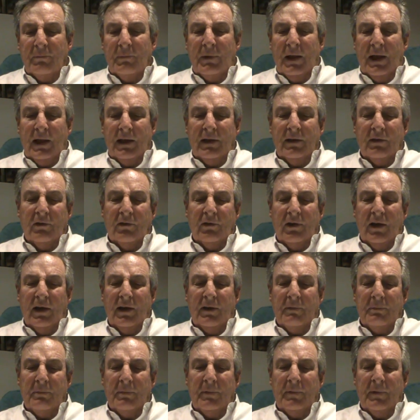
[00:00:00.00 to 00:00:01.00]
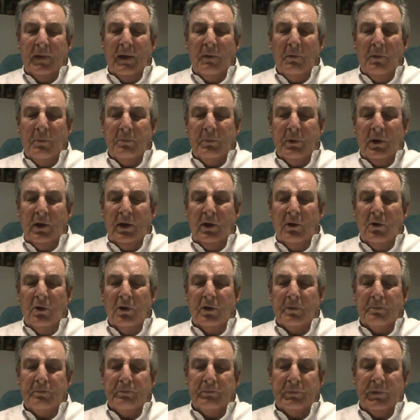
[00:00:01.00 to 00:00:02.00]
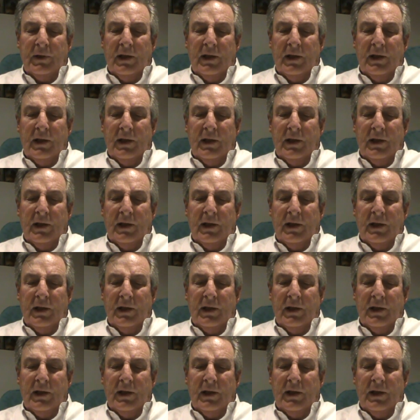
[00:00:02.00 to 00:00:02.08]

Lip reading: and they were pretty good.